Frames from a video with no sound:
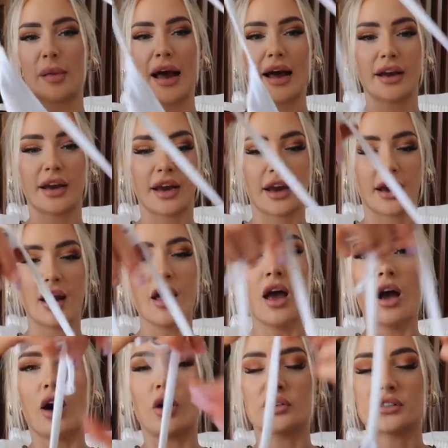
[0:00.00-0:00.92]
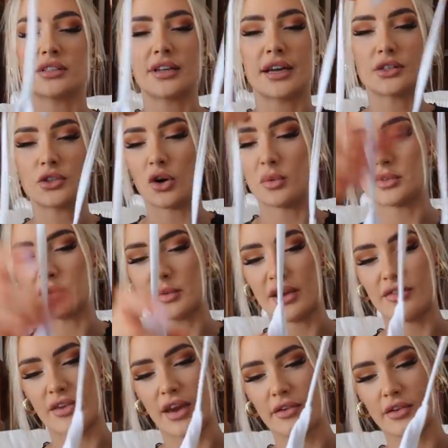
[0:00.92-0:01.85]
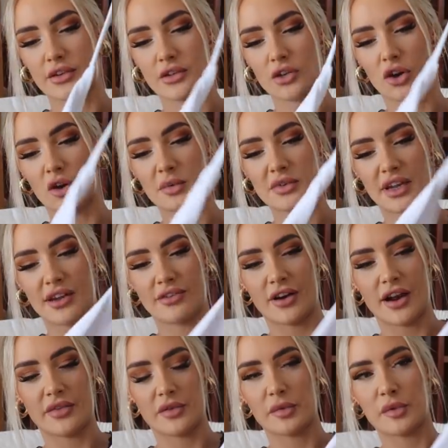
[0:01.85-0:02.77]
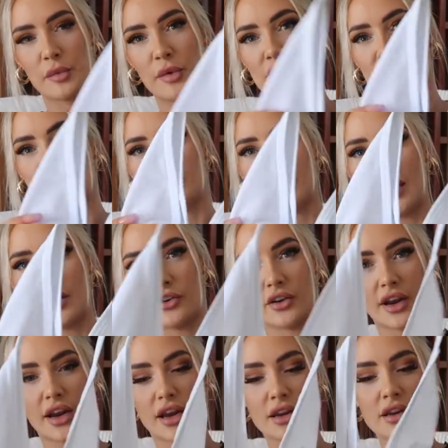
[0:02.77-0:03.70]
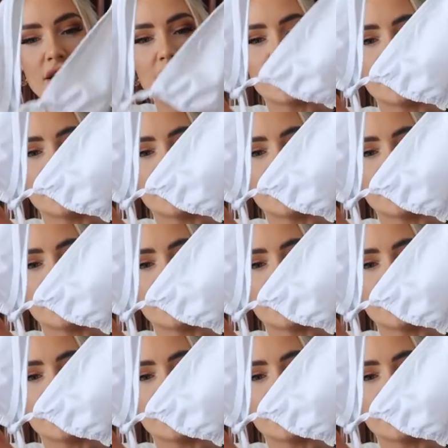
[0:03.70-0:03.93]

padding. Halter neck tops are my favorite tops. I find them the most flattering.